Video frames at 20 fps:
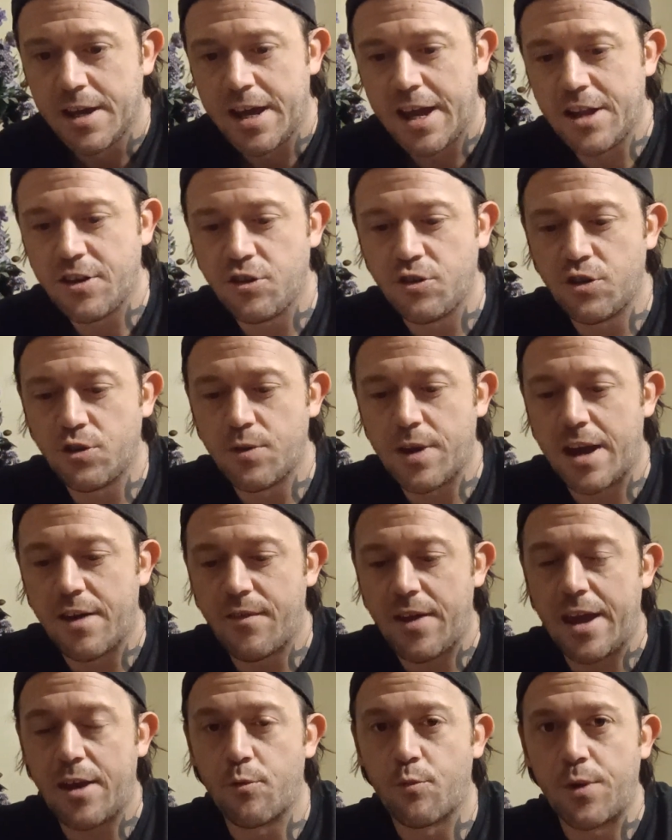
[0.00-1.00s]
and you do have
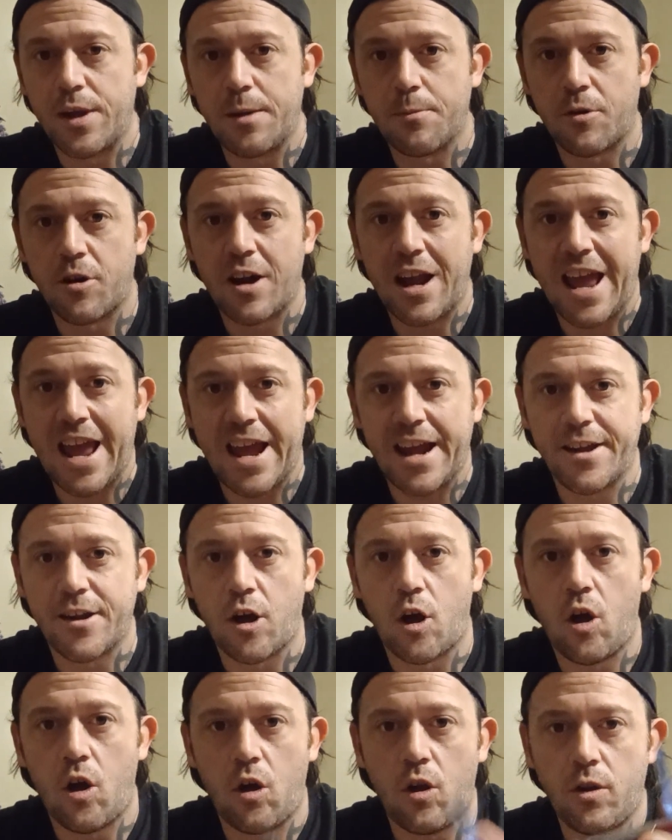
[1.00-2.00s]
a reamer and
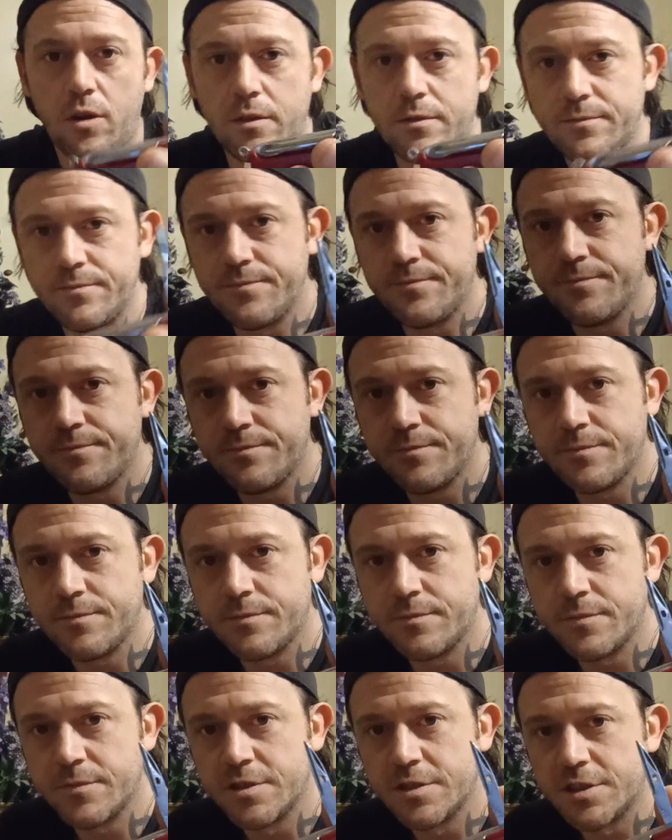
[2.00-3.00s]
all.
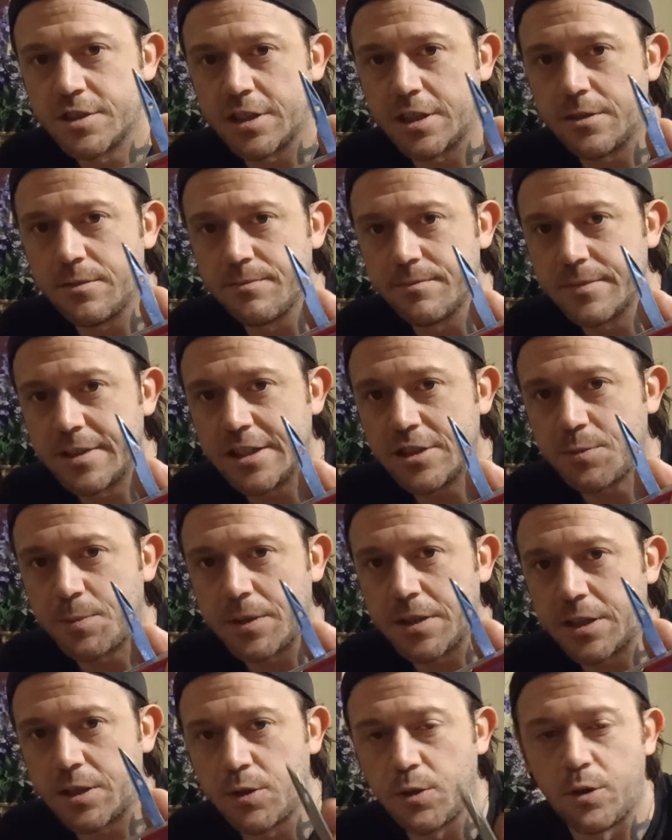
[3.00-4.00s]
So that's
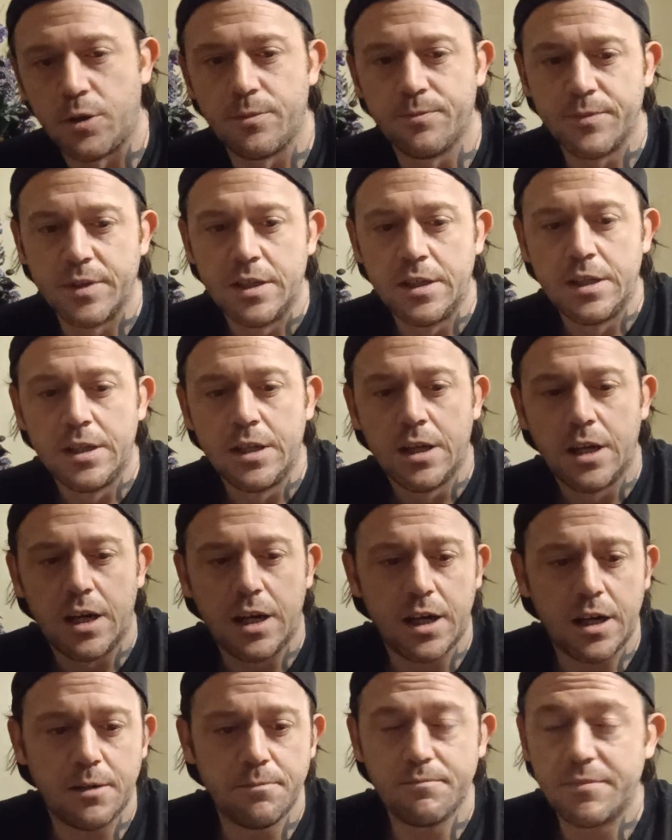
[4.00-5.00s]
pretty cool.
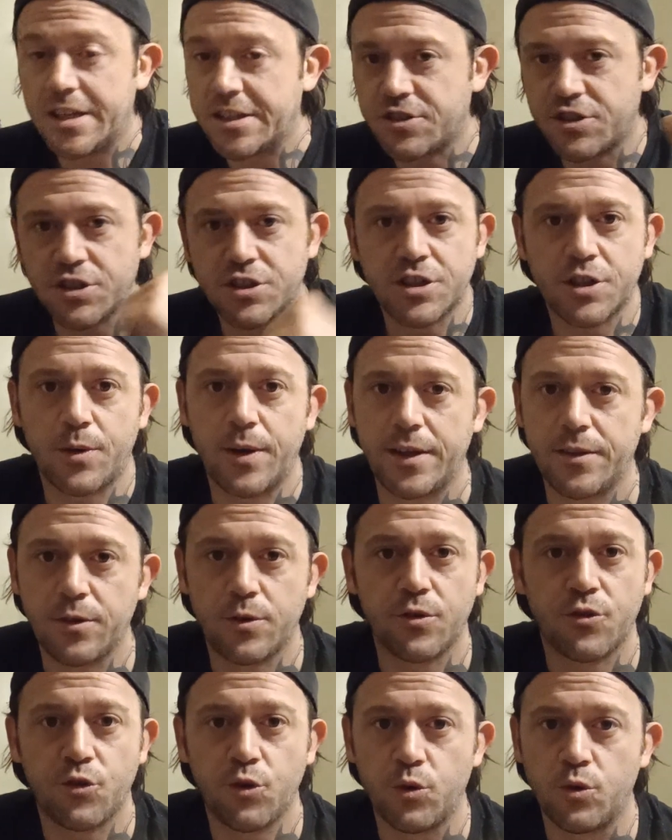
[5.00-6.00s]
It's just a great
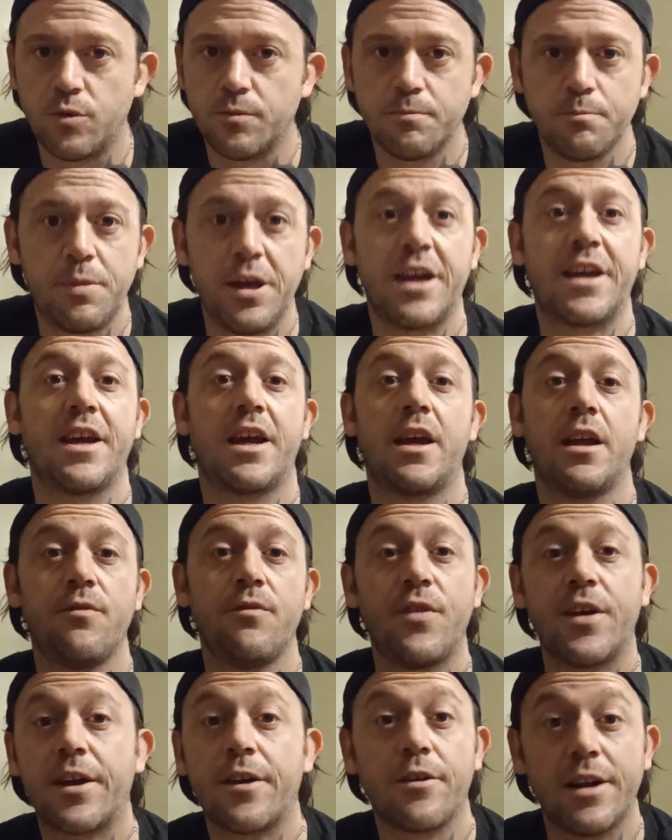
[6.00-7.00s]
little tool. Pick a
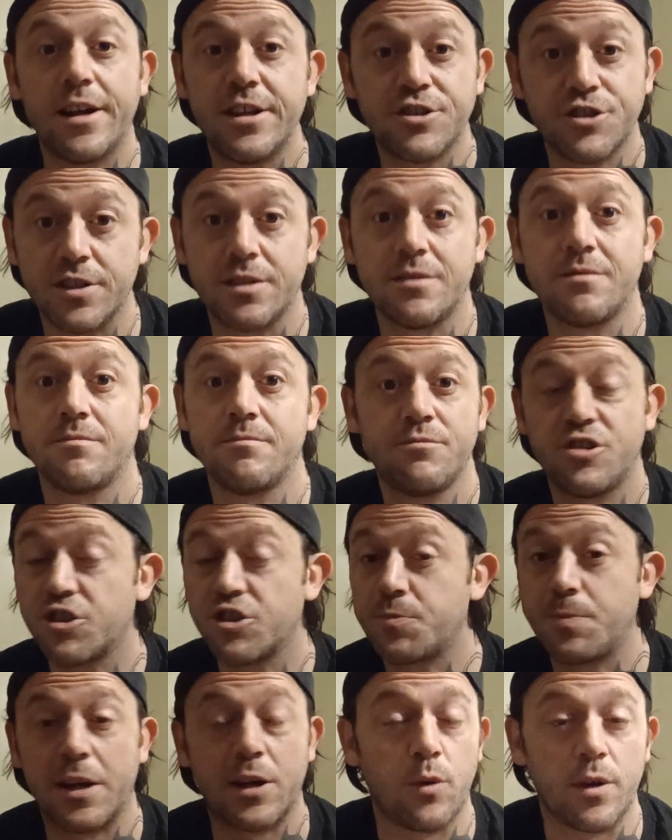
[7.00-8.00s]
configuration.
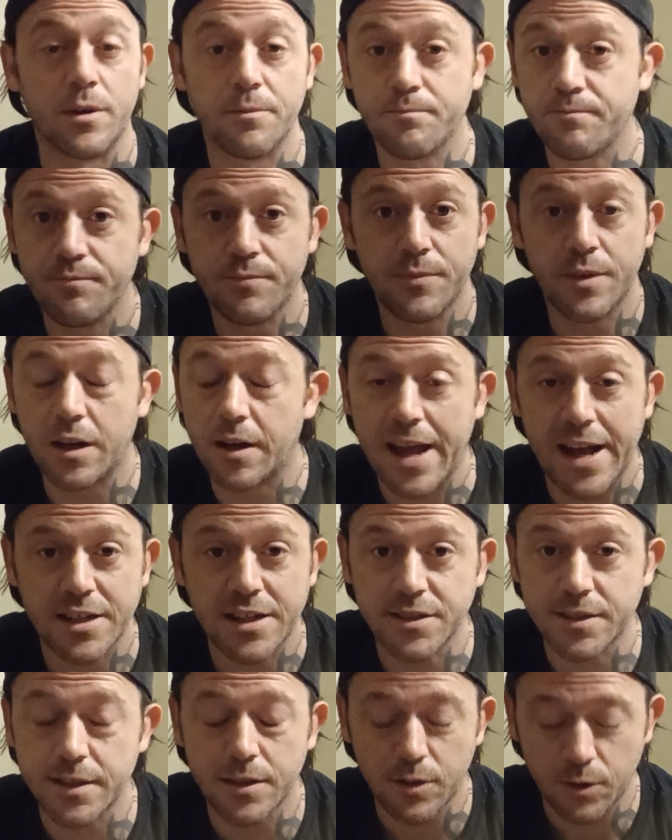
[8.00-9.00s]
Just pick one. They're
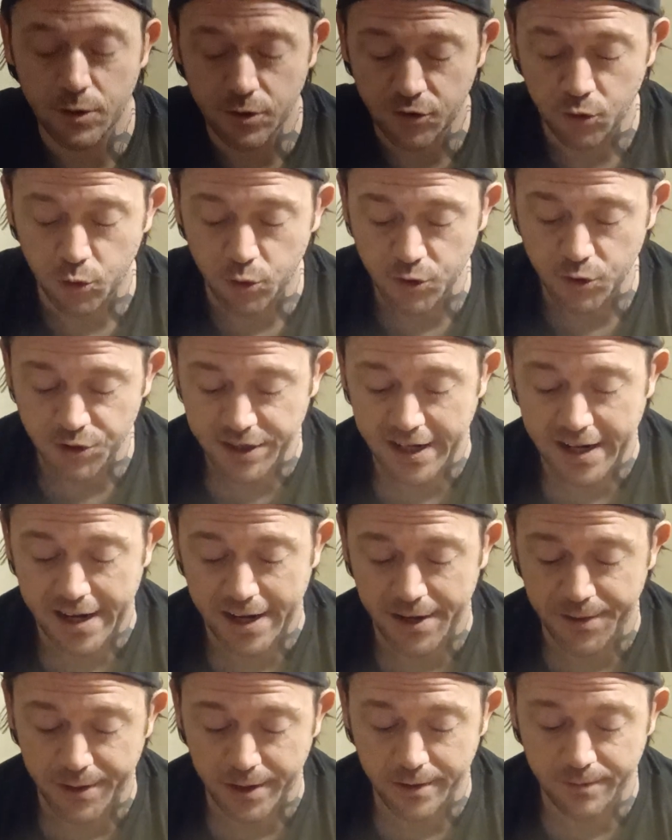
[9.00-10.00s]
excellent little tools,
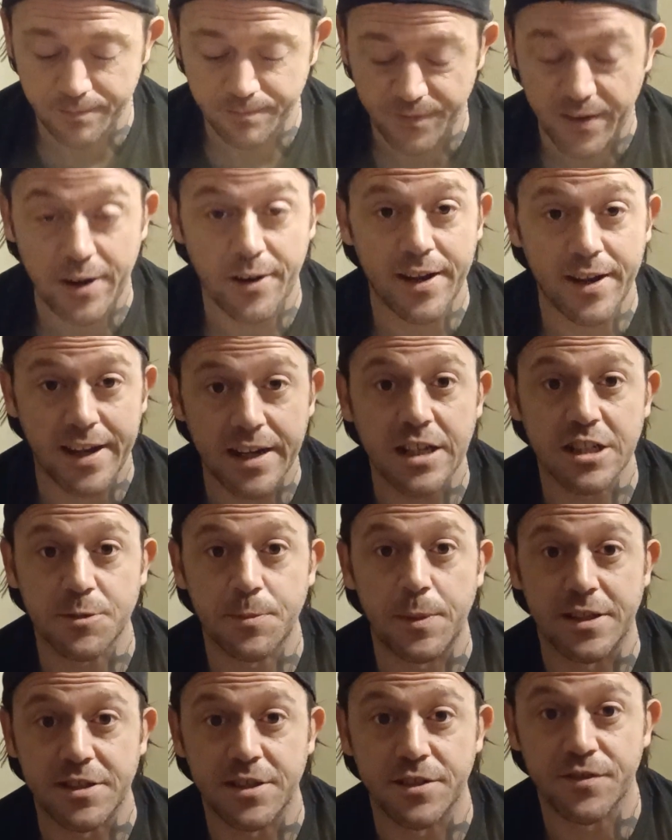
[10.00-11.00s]
and they're very
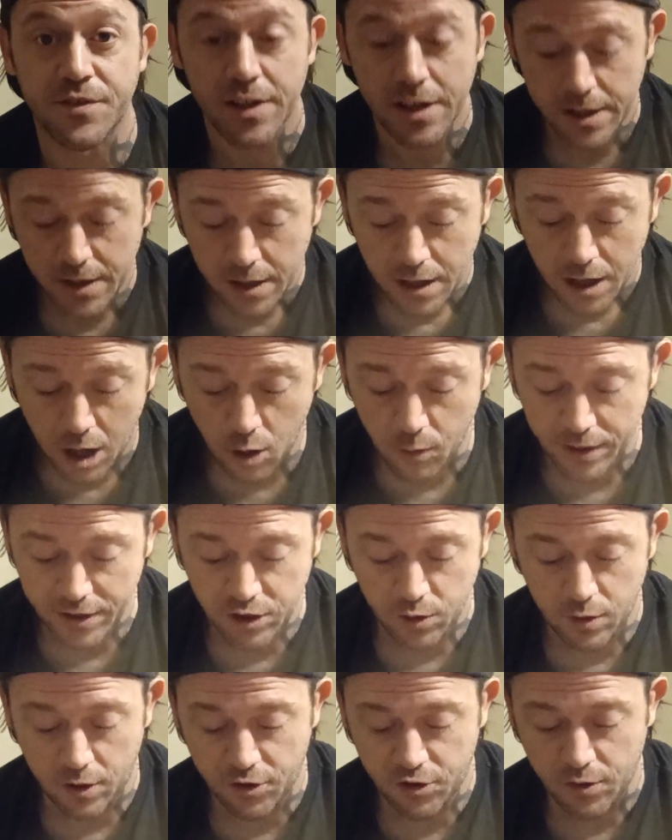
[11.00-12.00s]
inexpensive. Oh, and
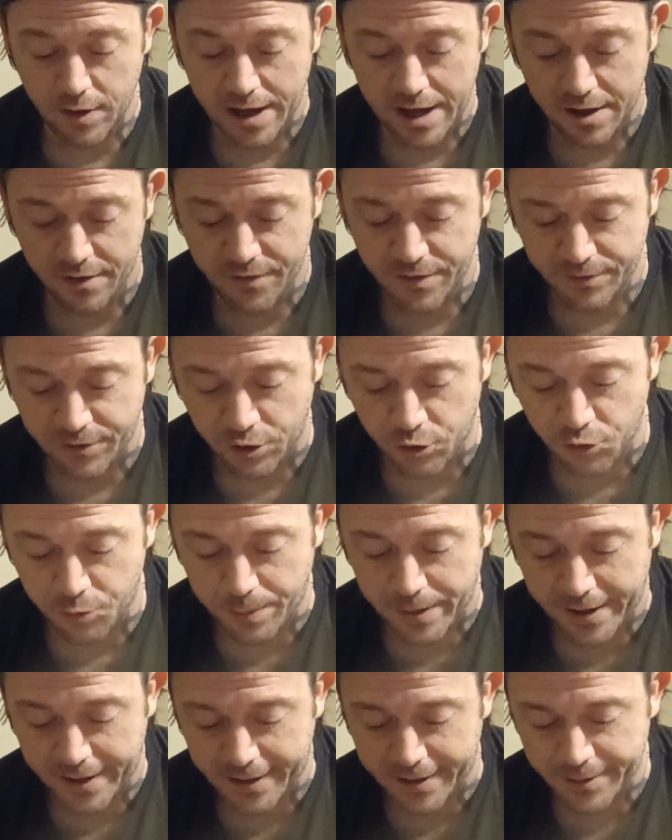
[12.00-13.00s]
you also have
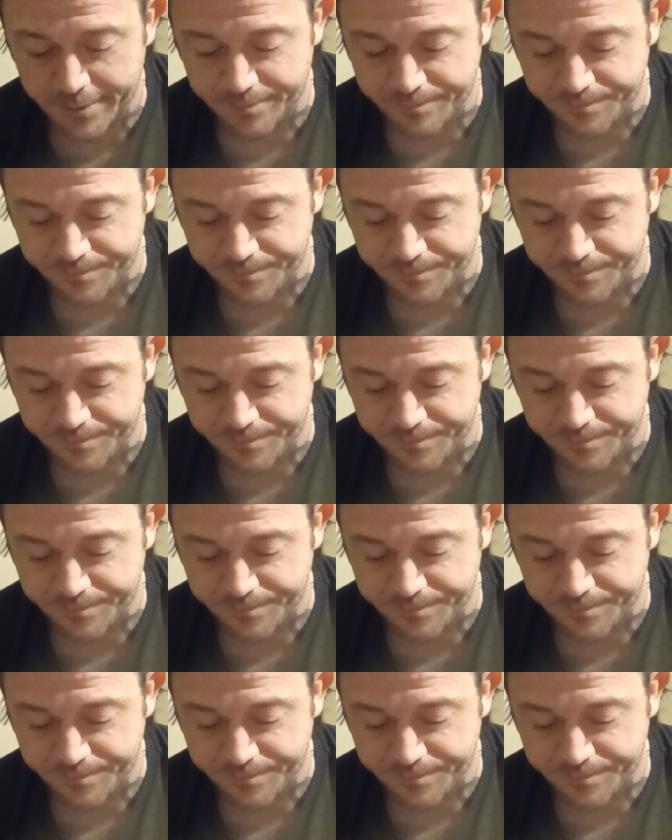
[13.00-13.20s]
toothpick